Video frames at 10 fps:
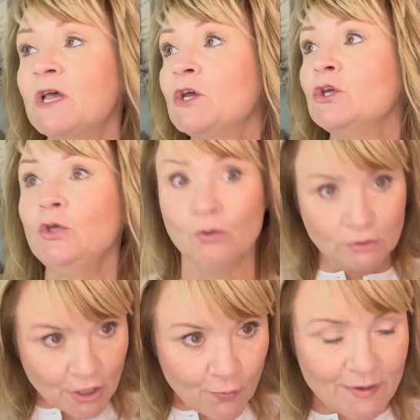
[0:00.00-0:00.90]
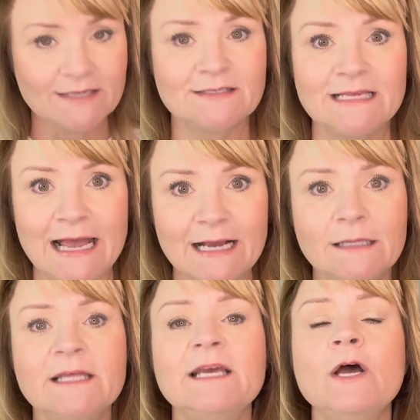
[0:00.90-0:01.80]
You'll know
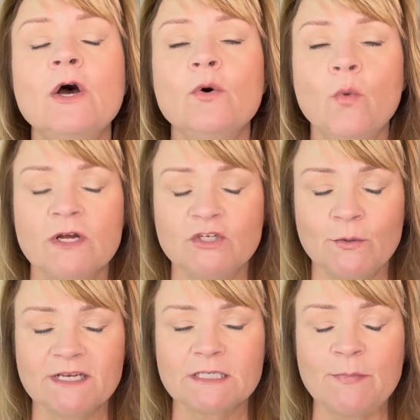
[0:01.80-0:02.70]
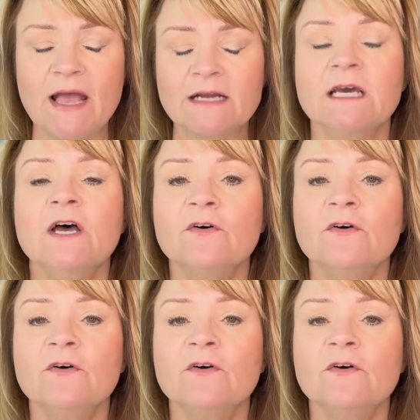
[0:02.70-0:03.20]
exactly what to expect.